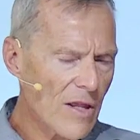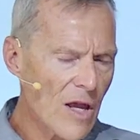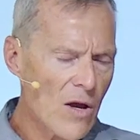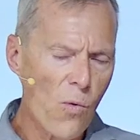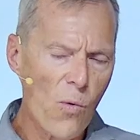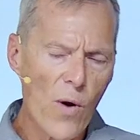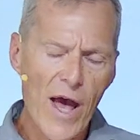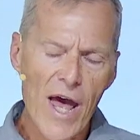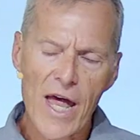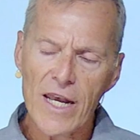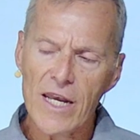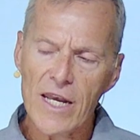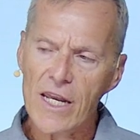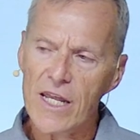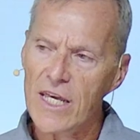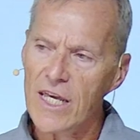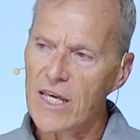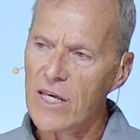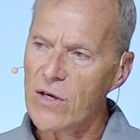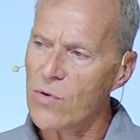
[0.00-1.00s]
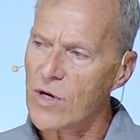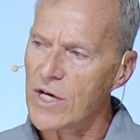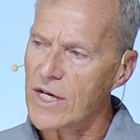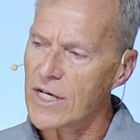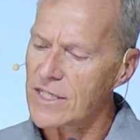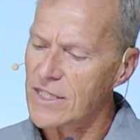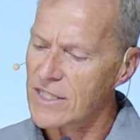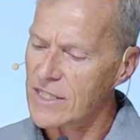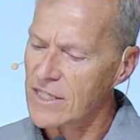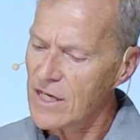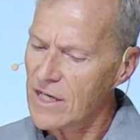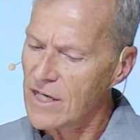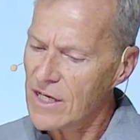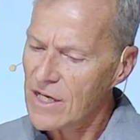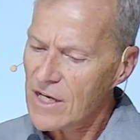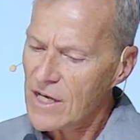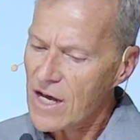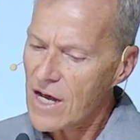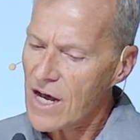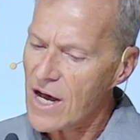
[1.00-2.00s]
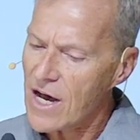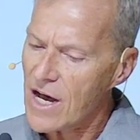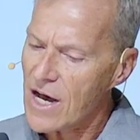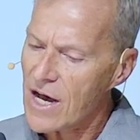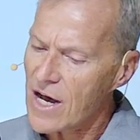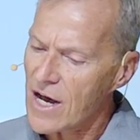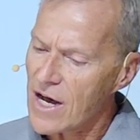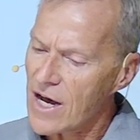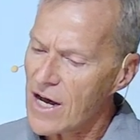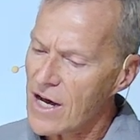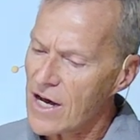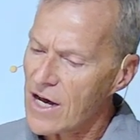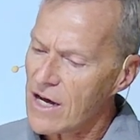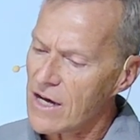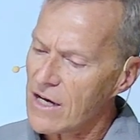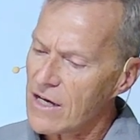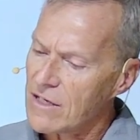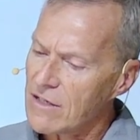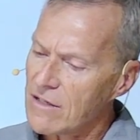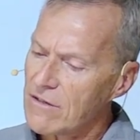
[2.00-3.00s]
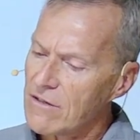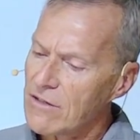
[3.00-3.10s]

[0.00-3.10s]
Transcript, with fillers: when he was uh,